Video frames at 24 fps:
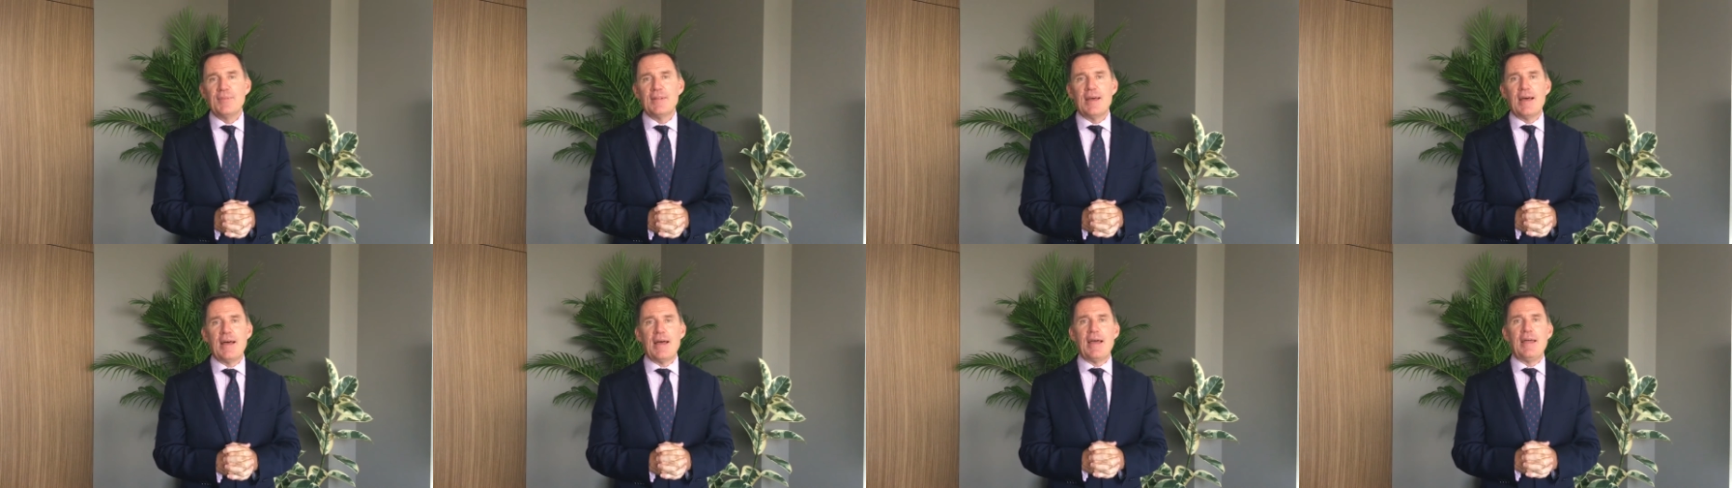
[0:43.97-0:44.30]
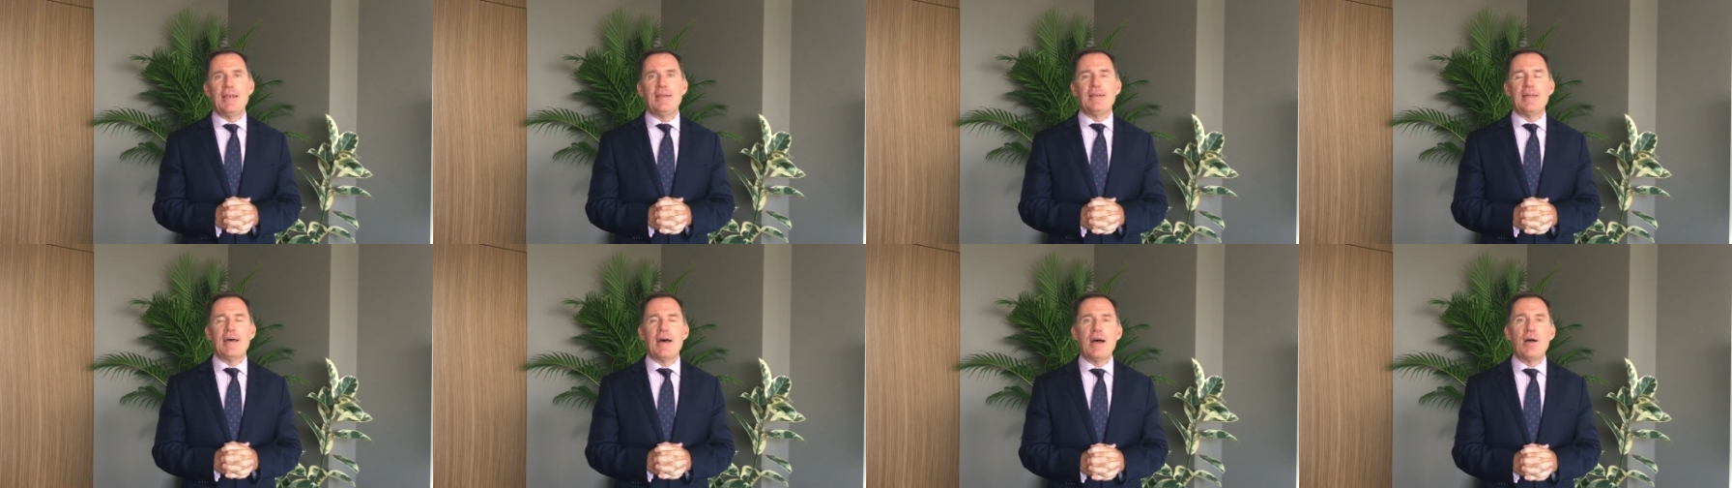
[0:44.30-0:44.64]

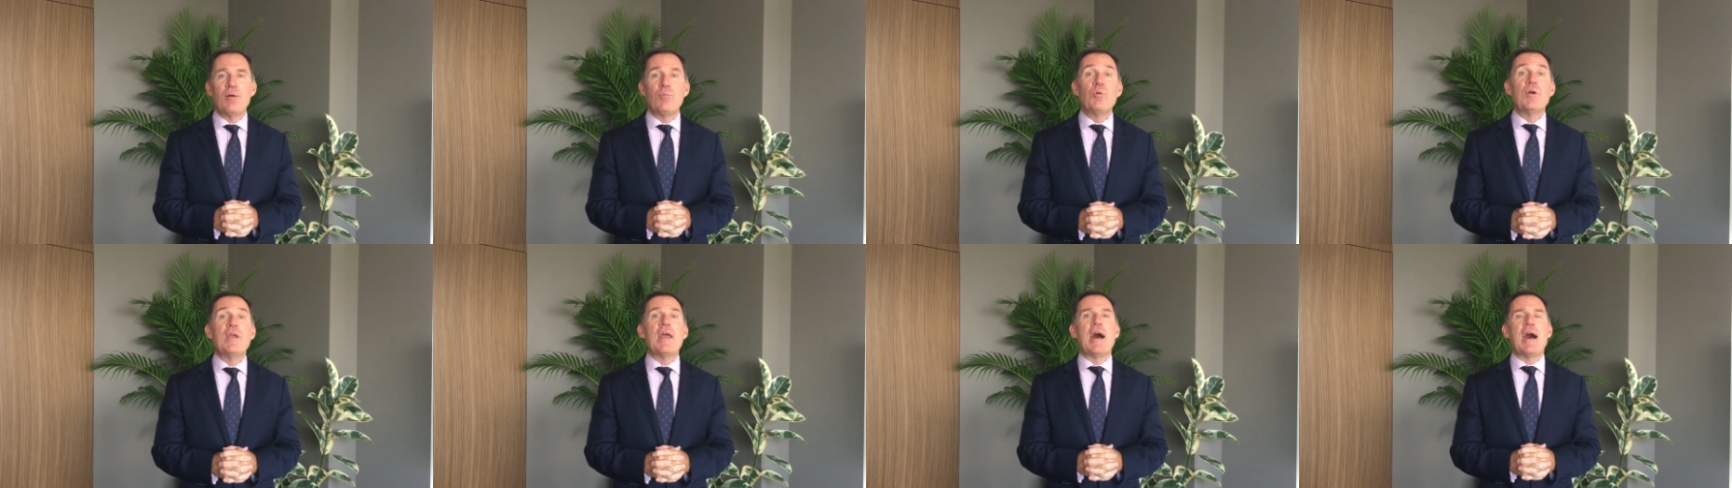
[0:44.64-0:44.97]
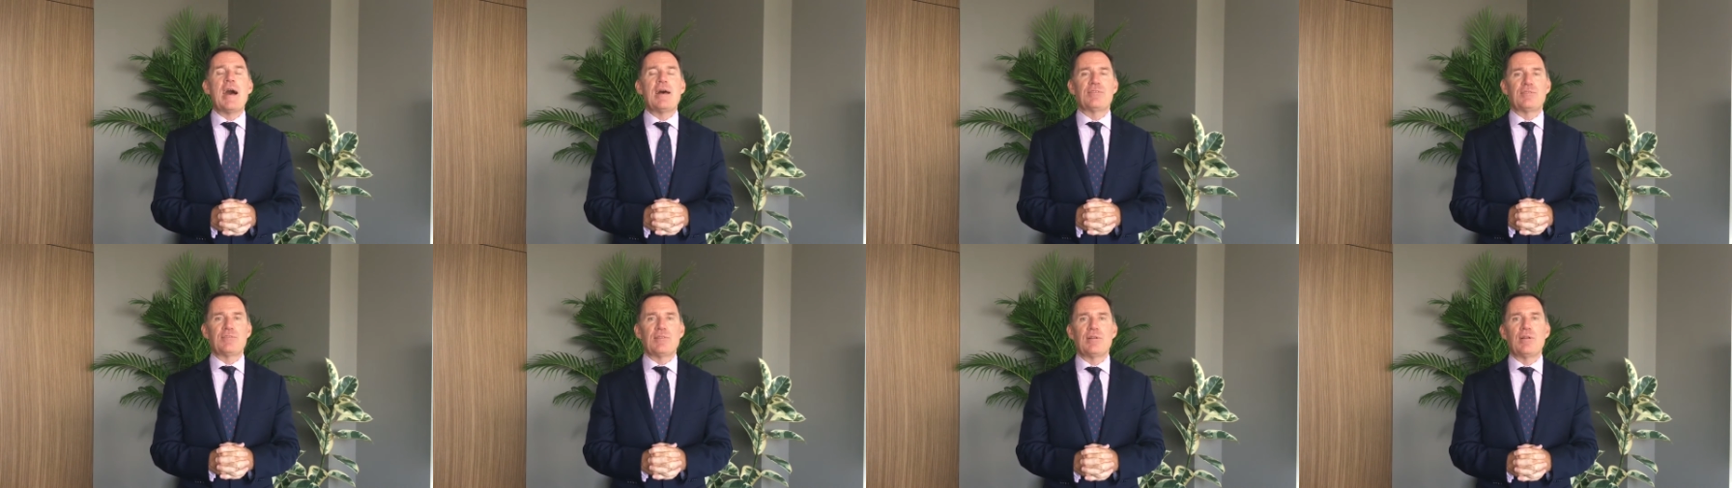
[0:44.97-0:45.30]
and we
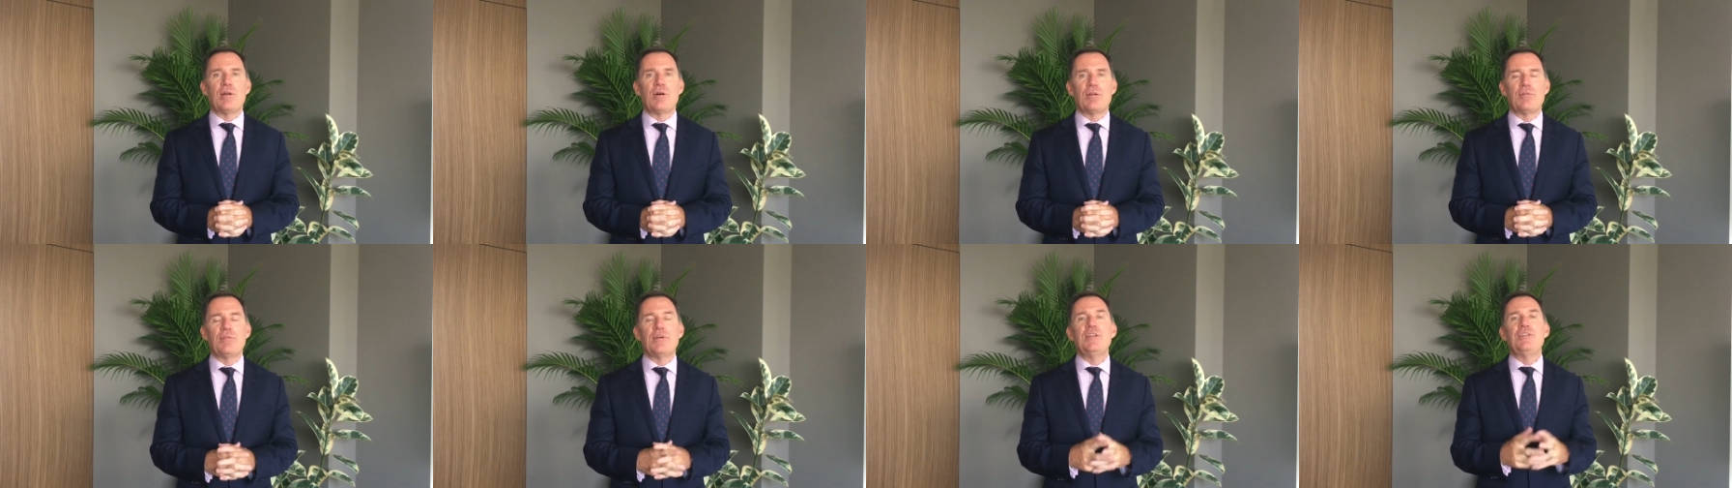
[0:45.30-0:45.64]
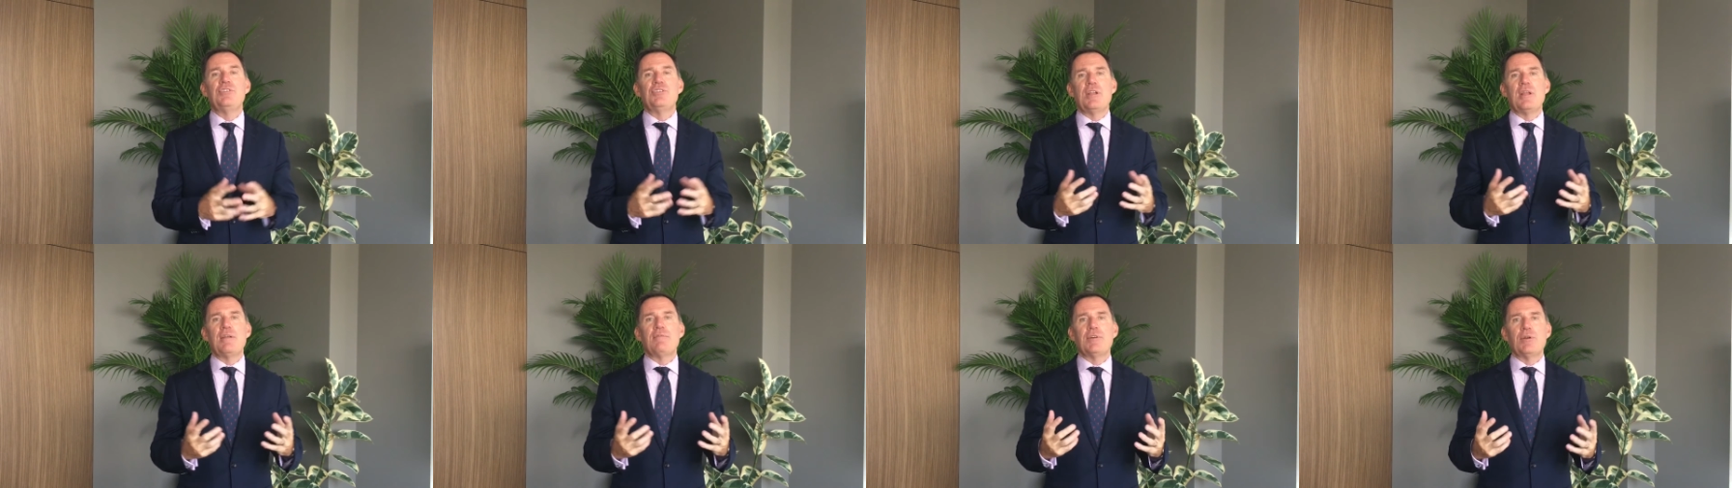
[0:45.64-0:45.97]
asked a lot of
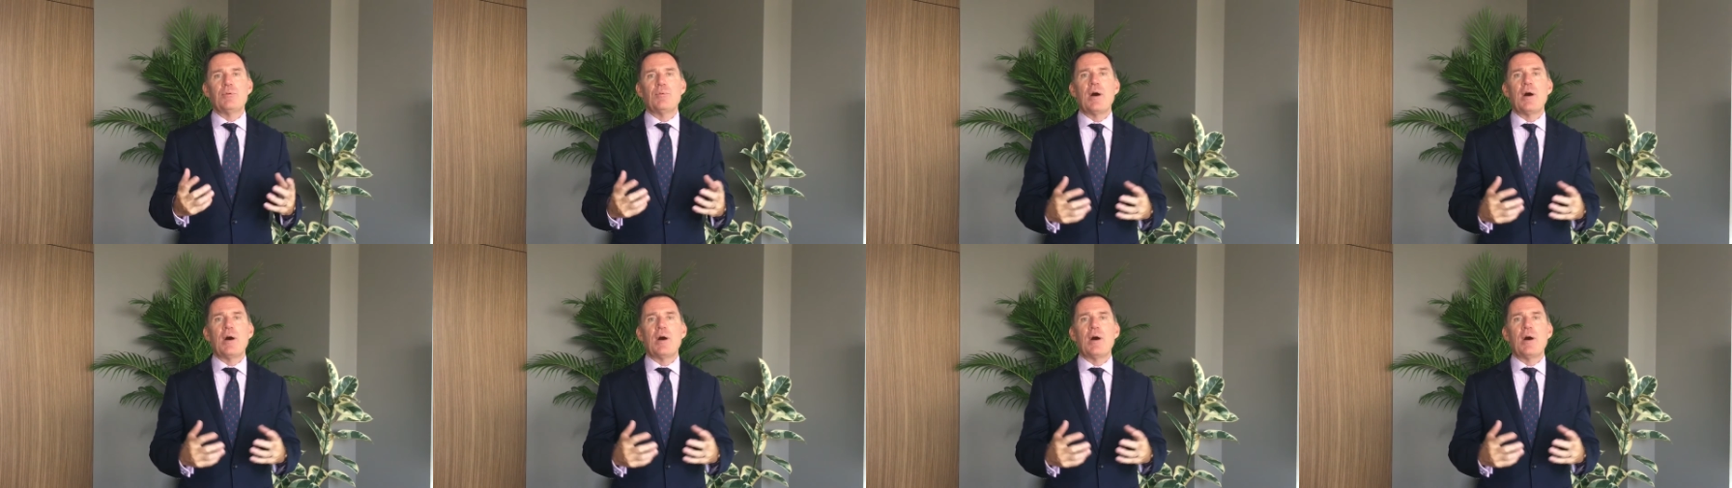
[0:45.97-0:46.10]
each and every